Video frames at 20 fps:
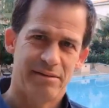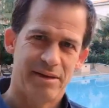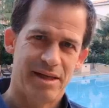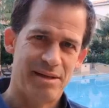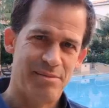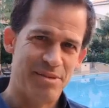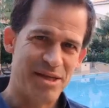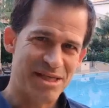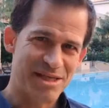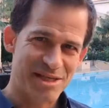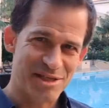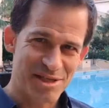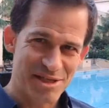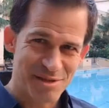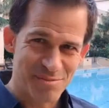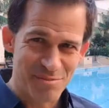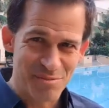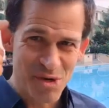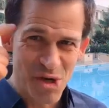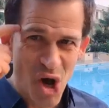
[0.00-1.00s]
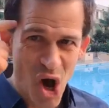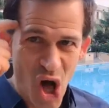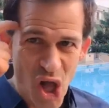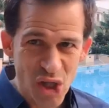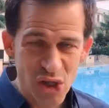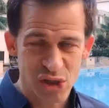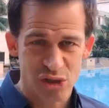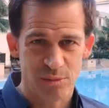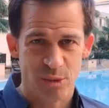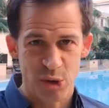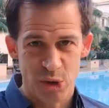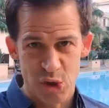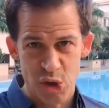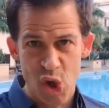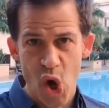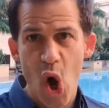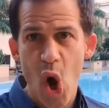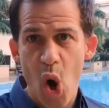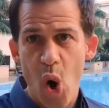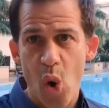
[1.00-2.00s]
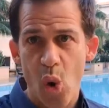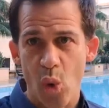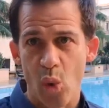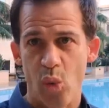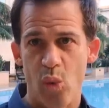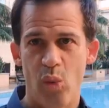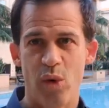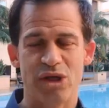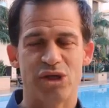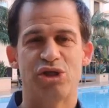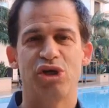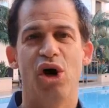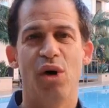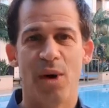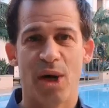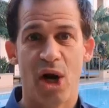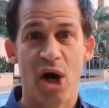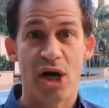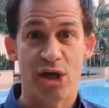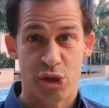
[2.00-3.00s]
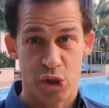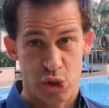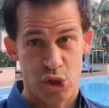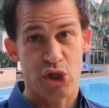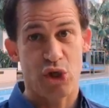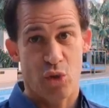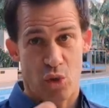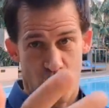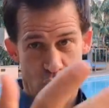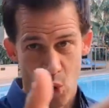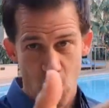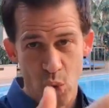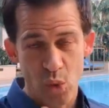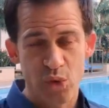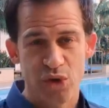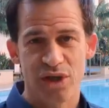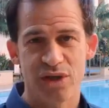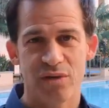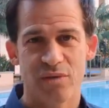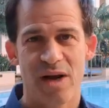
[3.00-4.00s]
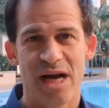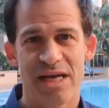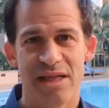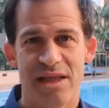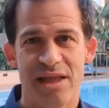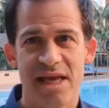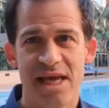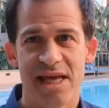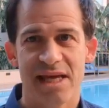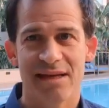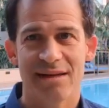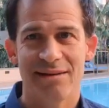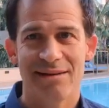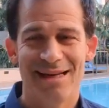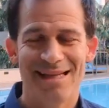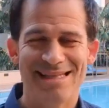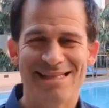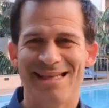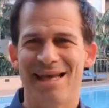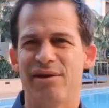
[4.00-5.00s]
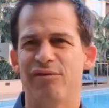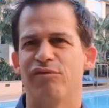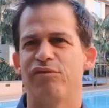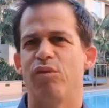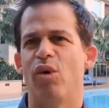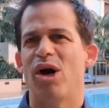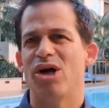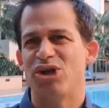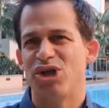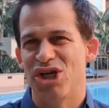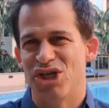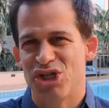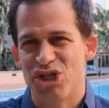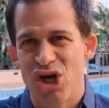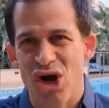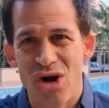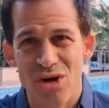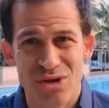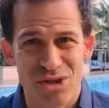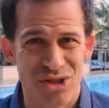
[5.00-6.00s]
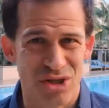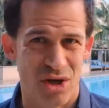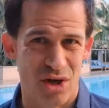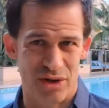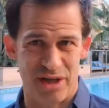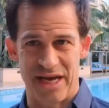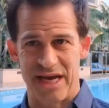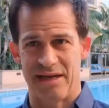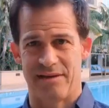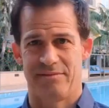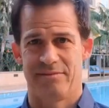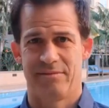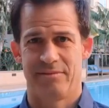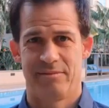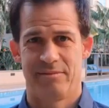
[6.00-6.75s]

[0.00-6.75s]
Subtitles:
and be knowledgeable, know what's going on so that you're holding the right thing instead of watching charts all day.